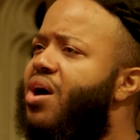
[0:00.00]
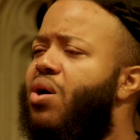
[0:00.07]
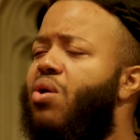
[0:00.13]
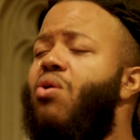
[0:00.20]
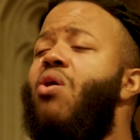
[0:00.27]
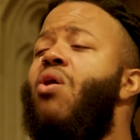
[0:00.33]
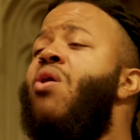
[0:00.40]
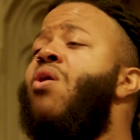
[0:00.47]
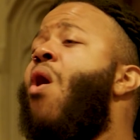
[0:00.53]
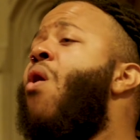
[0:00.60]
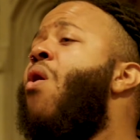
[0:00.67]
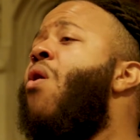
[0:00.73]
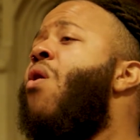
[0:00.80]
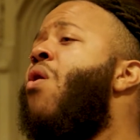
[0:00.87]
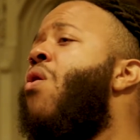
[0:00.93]

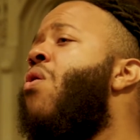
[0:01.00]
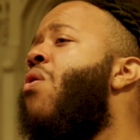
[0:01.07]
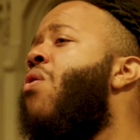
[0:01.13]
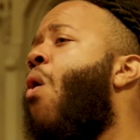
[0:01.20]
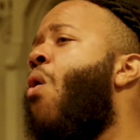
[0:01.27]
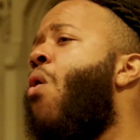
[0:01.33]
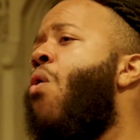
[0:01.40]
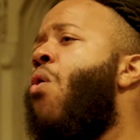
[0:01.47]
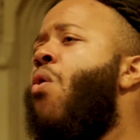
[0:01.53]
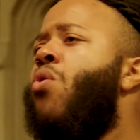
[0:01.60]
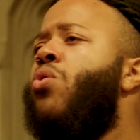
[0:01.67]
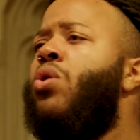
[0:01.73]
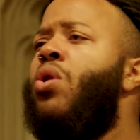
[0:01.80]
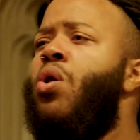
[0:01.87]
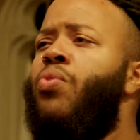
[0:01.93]

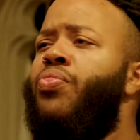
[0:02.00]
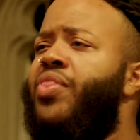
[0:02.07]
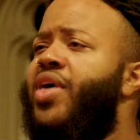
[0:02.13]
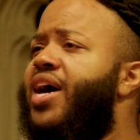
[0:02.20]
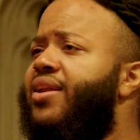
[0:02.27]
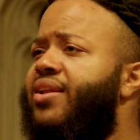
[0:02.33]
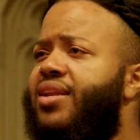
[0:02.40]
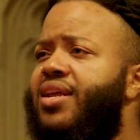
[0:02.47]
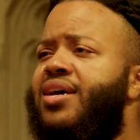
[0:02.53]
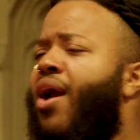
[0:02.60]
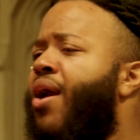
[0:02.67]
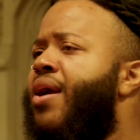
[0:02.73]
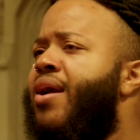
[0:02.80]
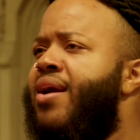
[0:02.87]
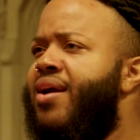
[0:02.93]
Oh, on that
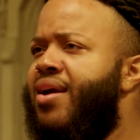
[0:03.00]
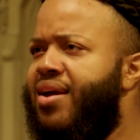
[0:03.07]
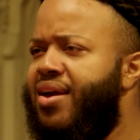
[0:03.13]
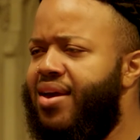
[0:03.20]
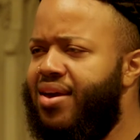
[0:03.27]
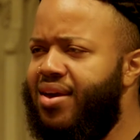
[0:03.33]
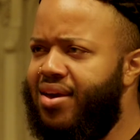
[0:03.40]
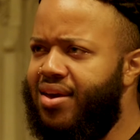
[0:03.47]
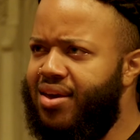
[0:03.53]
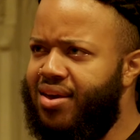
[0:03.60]
day."